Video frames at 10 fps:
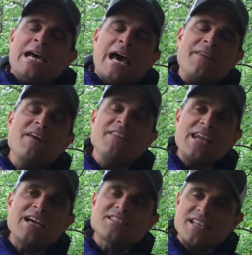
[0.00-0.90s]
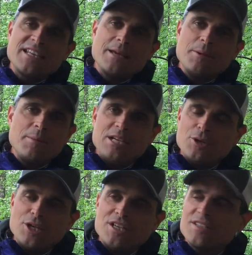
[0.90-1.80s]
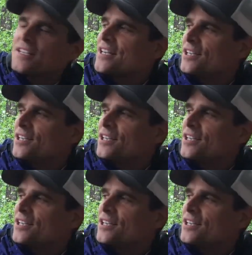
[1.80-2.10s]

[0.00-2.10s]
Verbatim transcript: And then the next thing that I'm going to be doing is